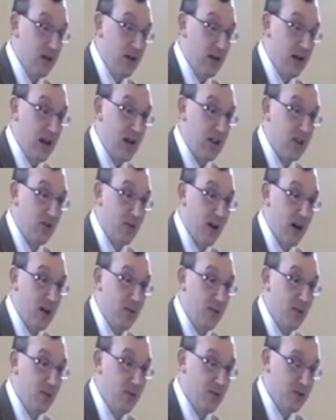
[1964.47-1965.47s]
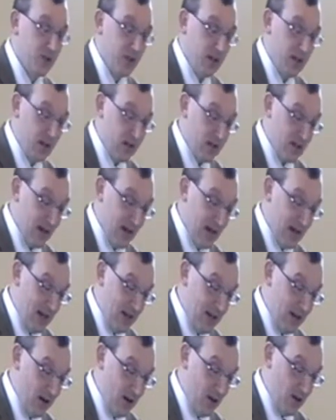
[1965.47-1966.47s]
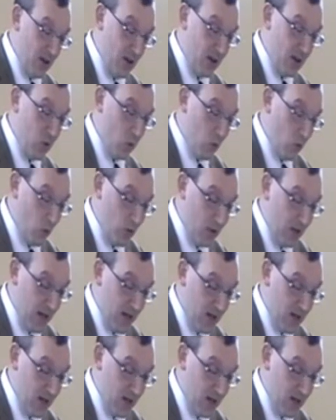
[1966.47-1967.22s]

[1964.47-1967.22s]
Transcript: The death of animals, as laid down in the Old